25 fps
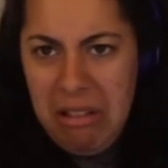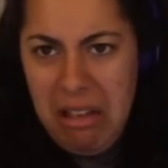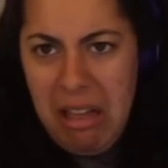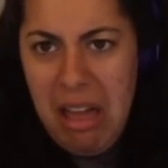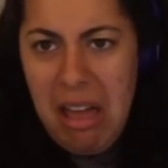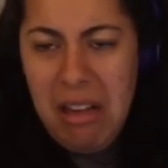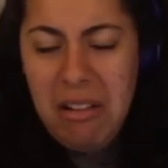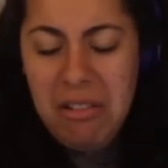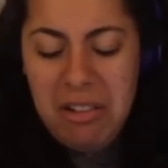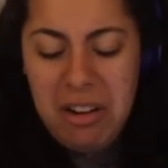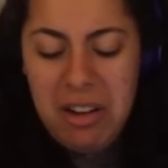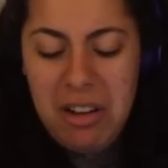
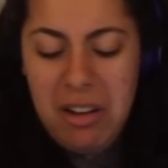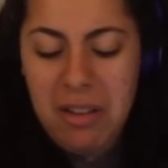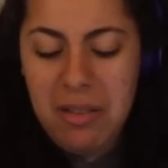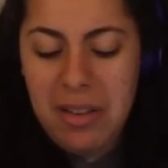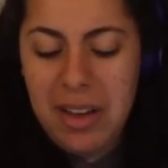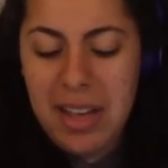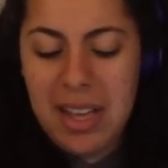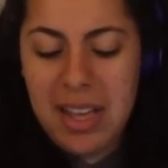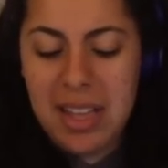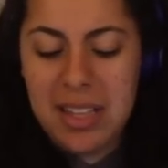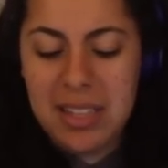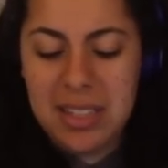I don't know,
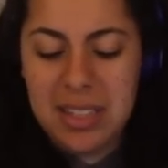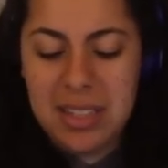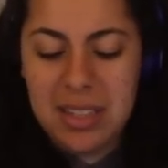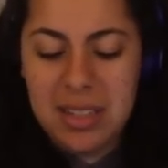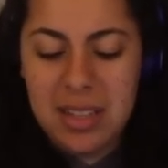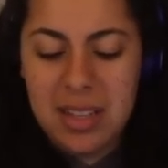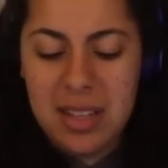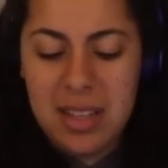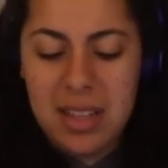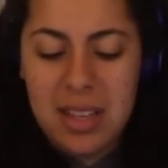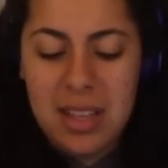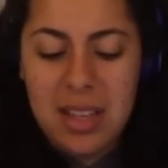I guess.
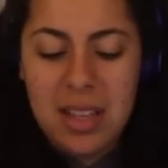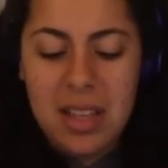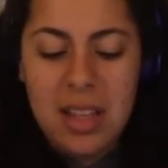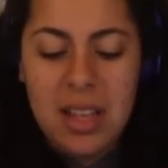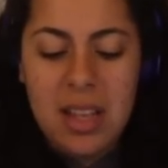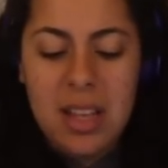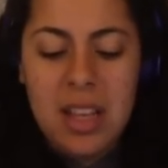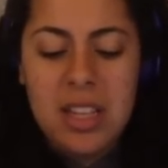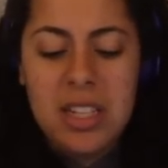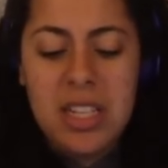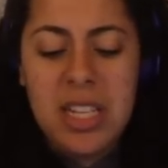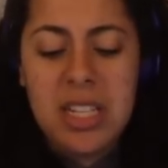
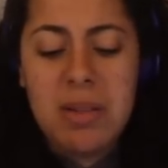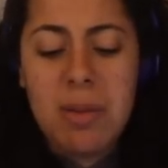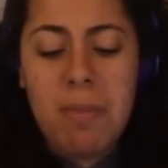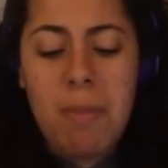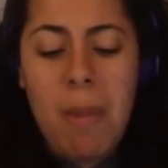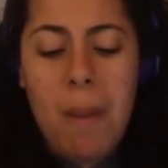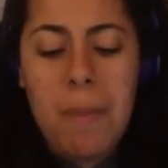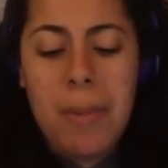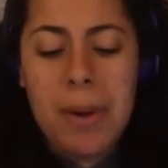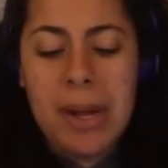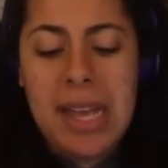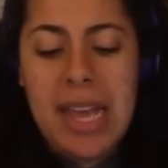She's
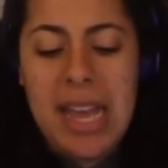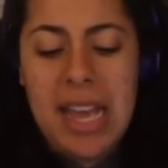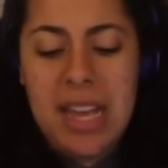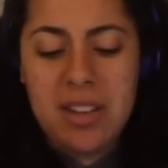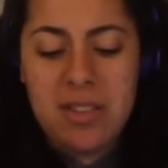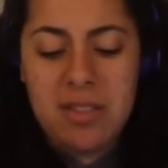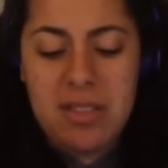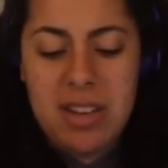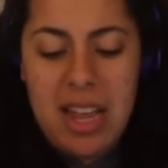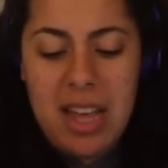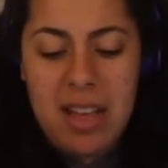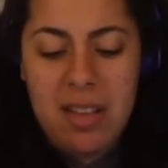from Upper
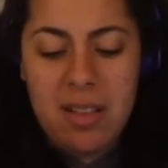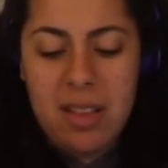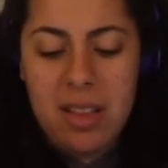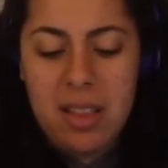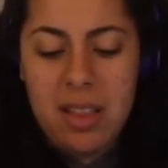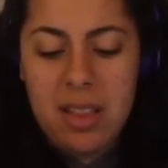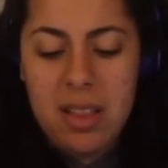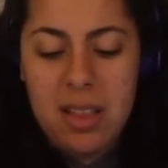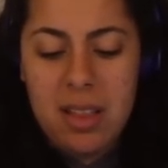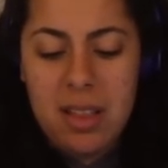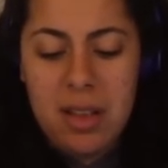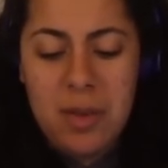
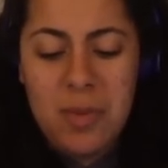Canterdale.